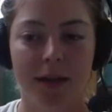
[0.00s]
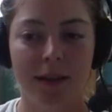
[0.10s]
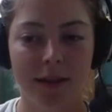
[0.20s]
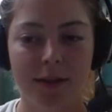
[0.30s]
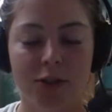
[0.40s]

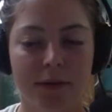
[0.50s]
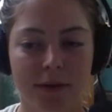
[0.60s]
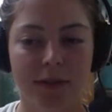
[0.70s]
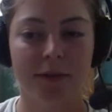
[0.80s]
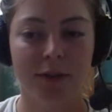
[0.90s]
I think it's
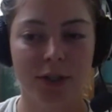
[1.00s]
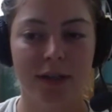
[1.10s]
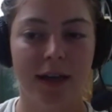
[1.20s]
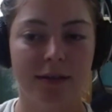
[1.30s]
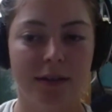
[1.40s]
University of
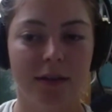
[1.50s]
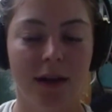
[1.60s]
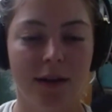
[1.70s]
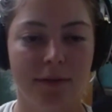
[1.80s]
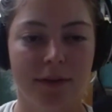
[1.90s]
Virginia has a
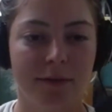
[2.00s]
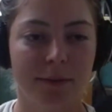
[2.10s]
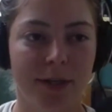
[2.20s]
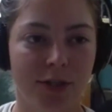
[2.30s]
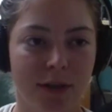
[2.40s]
lot of
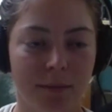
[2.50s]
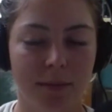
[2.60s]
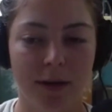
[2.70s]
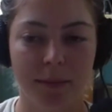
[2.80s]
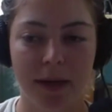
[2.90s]
information
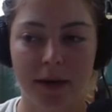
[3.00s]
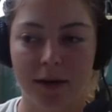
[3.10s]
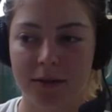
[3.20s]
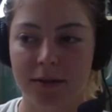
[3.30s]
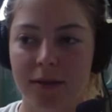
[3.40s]
on
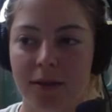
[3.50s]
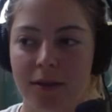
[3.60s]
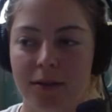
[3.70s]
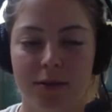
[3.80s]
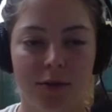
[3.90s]
pears.
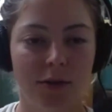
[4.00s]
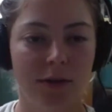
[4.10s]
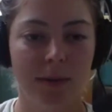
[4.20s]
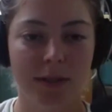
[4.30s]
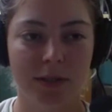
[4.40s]
So you
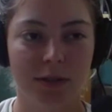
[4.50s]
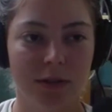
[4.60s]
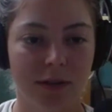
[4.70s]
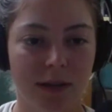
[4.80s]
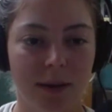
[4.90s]
could always
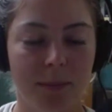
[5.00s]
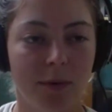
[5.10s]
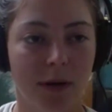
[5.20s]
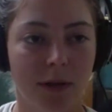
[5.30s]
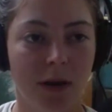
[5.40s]
look that up
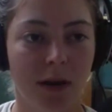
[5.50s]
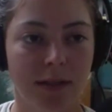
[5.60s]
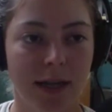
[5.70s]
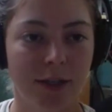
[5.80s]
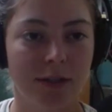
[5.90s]
or
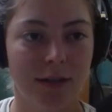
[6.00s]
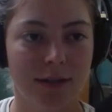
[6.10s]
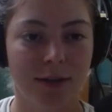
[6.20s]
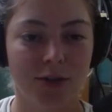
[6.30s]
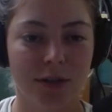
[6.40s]
contact your
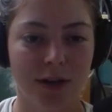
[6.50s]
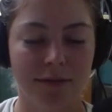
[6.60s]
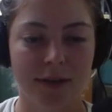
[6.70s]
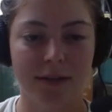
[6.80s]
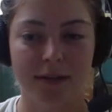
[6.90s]
extension
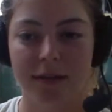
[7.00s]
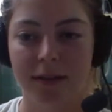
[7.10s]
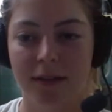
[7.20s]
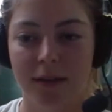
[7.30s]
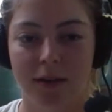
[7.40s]
office.
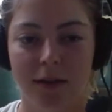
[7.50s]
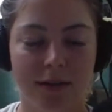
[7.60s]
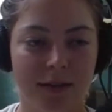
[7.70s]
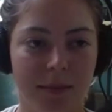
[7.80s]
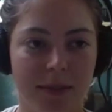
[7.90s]
A
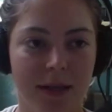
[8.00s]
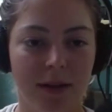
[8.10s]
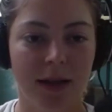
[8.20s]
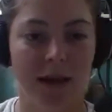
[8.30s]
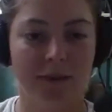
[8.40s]
lot of times
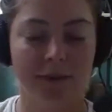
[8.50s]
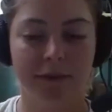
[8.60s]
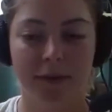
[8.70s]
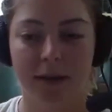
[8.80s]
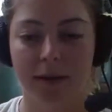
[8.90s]
they'll have
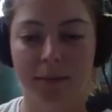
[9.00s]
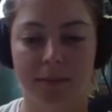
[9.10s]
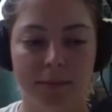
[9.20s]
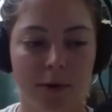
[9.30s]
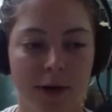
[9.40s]

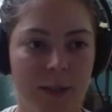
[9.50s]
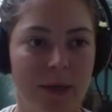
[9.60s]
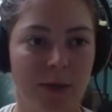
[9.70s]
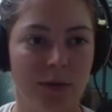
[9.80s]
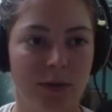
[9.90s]
more
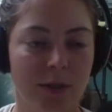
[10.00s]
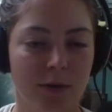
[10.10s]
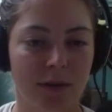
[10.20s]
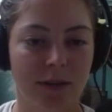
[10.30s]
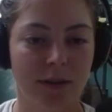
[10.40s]
experience with this
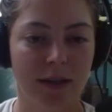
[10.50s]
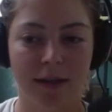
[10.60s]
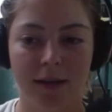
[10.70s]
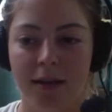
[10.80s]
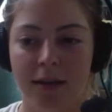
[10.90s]
sort of
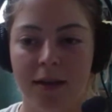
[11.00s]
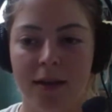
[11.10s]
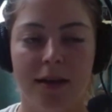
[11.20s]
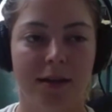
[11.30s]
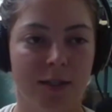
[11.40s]
thing,
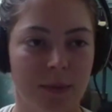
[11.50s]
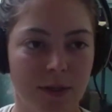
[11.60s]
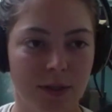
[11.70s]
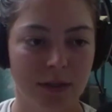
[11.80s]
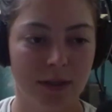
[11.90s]
and
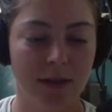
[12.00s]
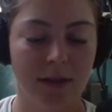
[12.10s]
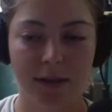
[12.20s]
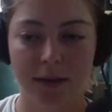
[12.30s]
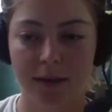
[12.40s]
especially